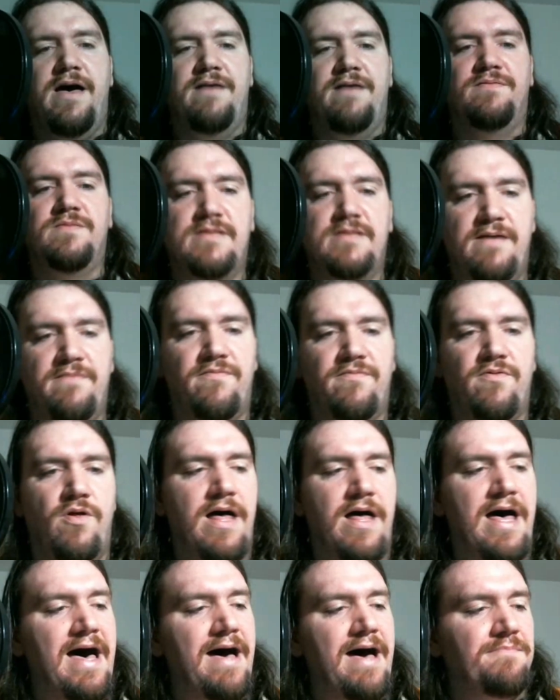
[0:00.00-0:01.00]
you'll have
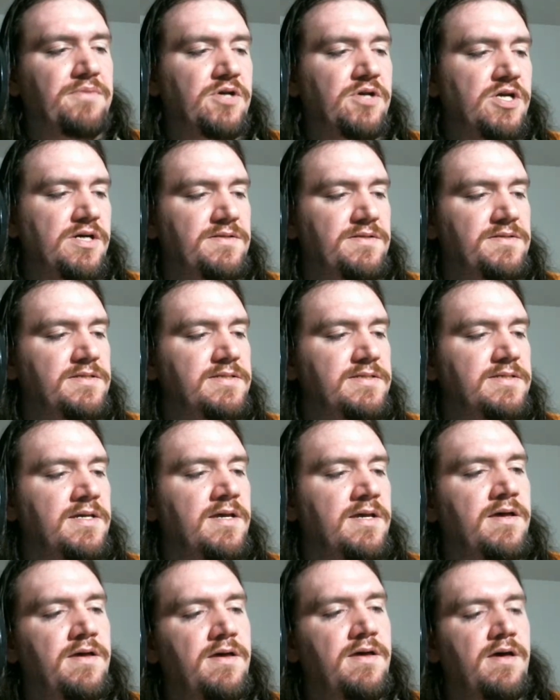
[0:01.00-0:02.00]
several
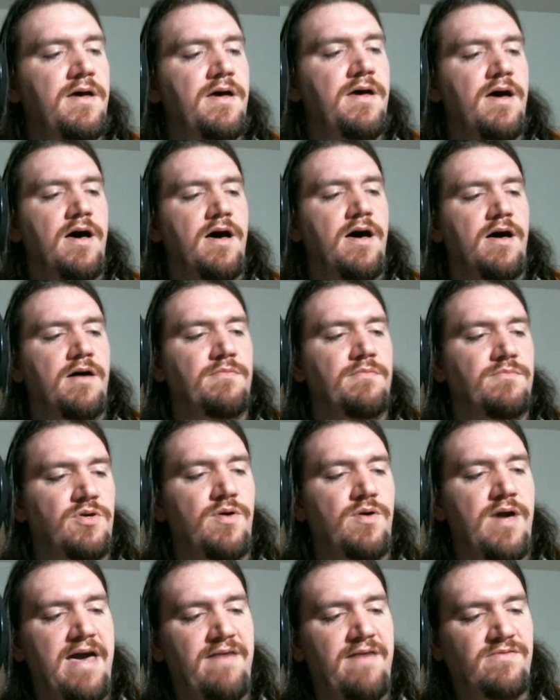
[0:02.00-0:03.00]
options.
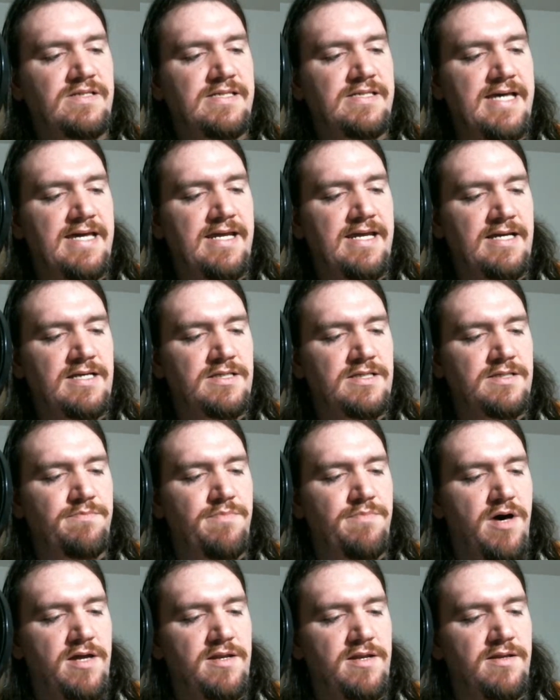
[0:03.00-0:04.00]
You have a settings
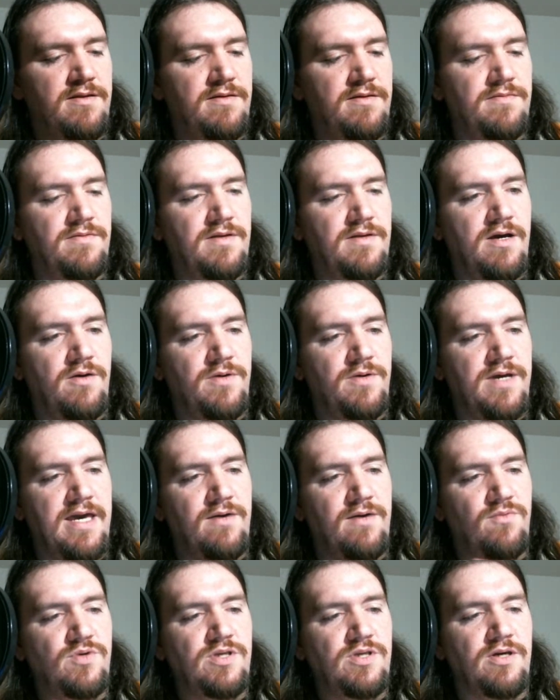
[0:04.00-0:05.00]
button.
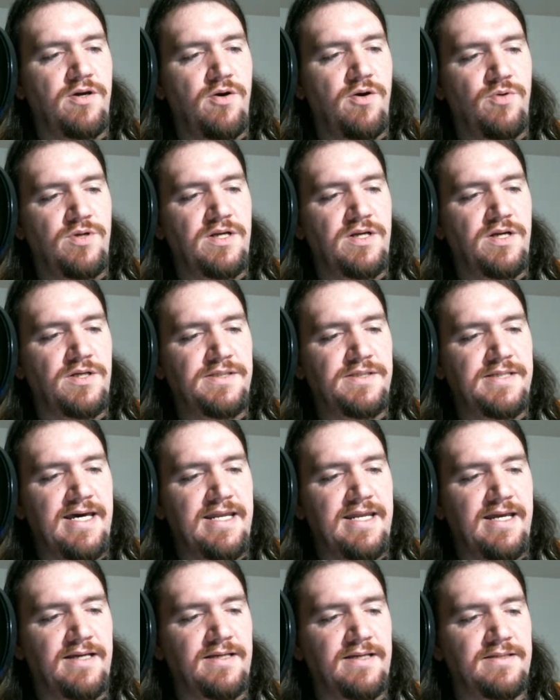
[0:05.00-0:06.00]
Okay, when you go into your
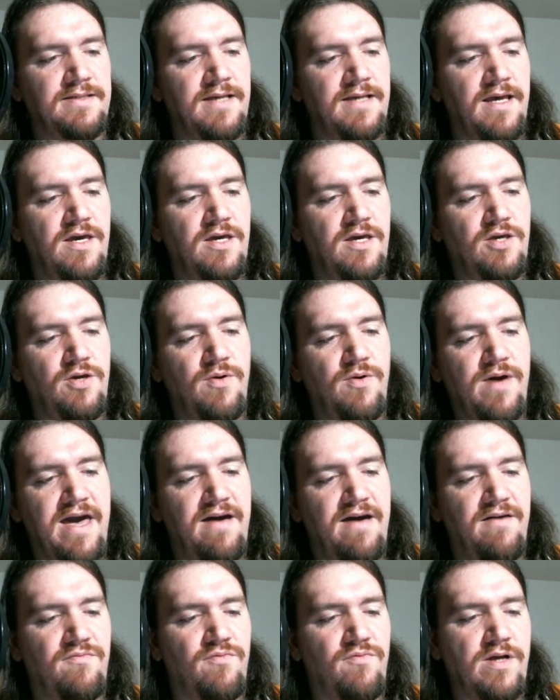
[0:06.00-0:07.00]
settings, you
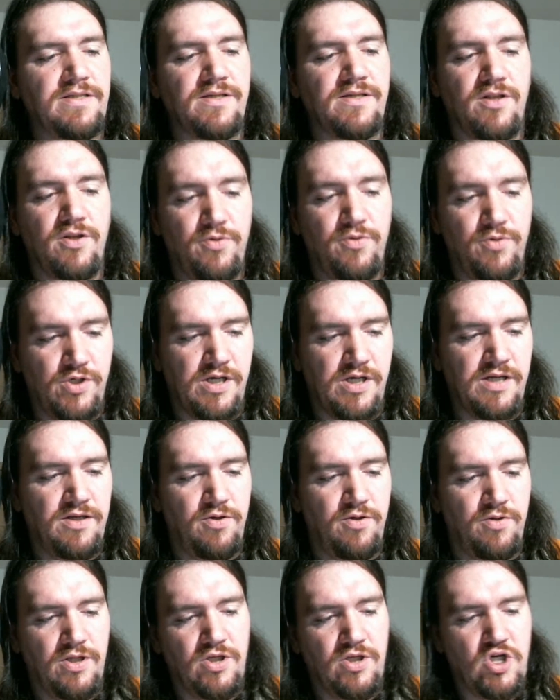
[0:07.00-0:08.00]
have
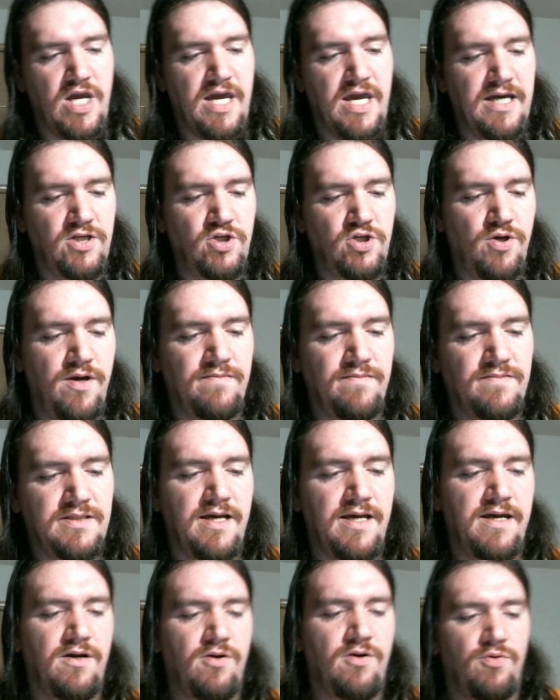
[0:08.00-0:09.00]
resolution you can change, you have
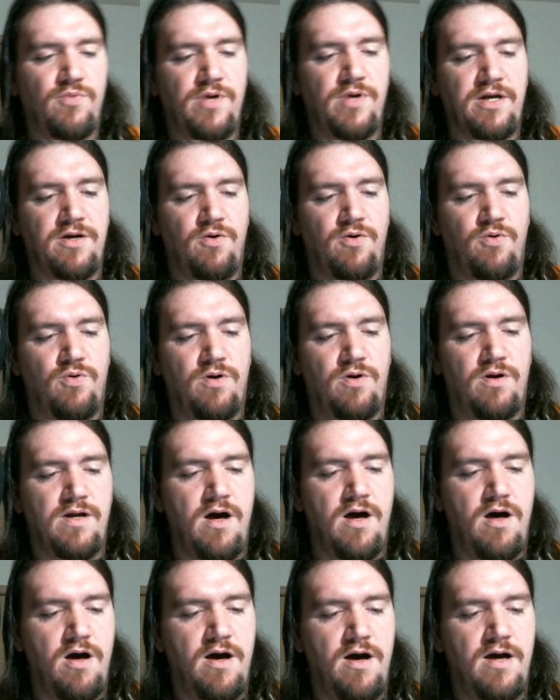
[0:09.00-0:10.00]
cycle record